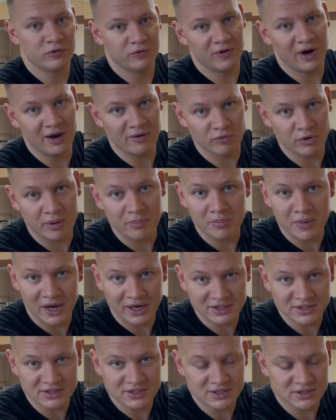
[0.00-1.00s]
5 rep
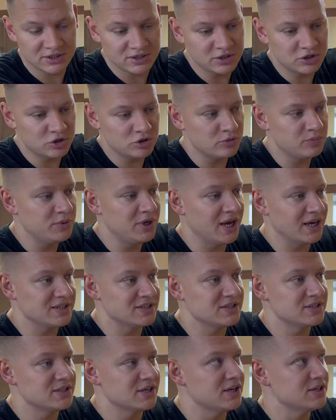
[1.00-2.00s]
maxes. These should be
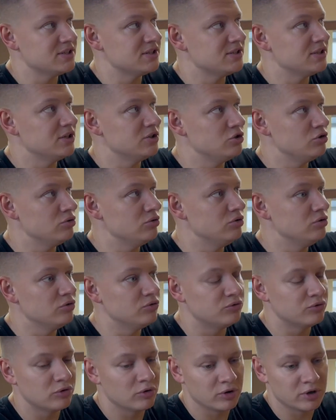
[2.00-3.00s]
exercises that you do
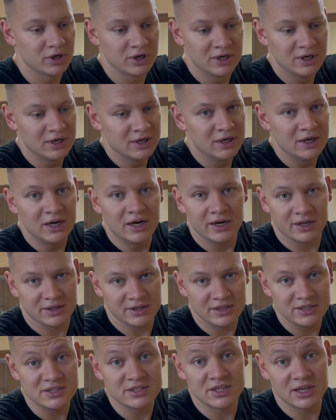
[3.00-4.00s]
for at
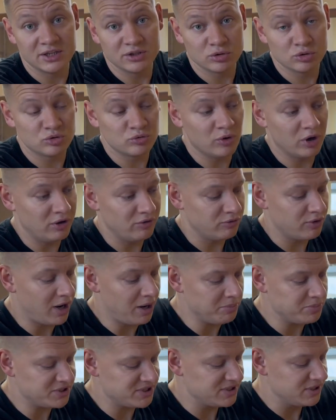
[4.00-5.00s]
least 10 to 12
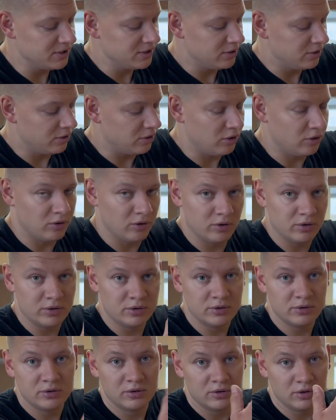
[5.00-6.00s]
reps
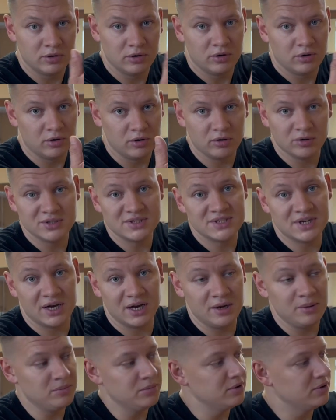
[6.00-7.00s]
or on
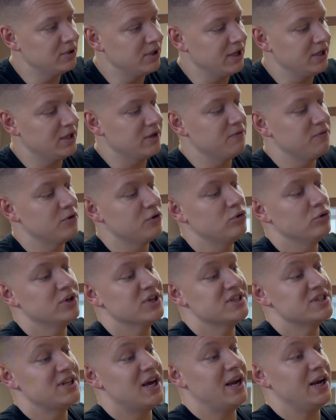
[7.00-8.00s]
time. Like if you're
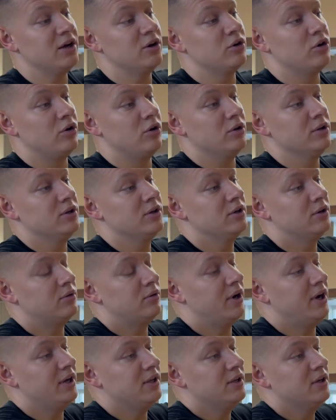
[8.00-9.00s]
doing static hold,
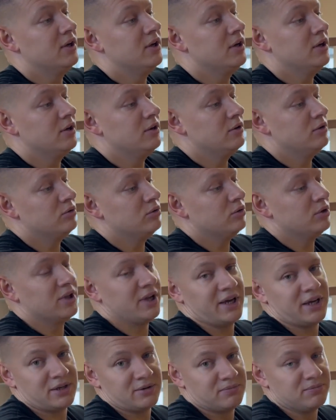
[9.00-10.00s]
right, do it
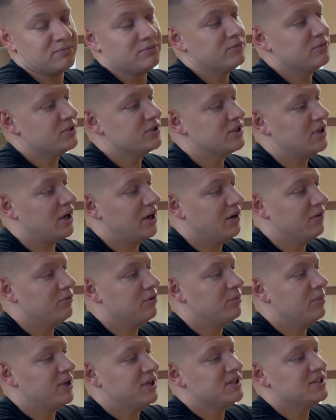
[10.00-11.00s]
like starting
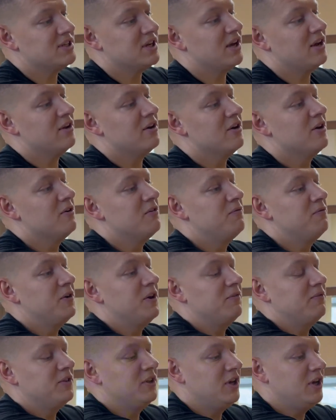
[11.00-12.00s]
from, let's say,
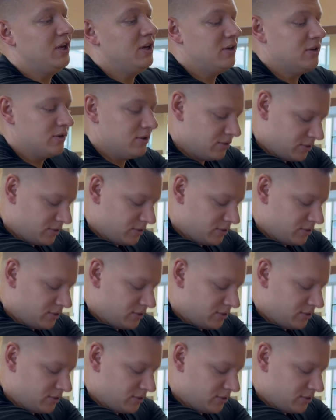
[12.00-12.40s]
15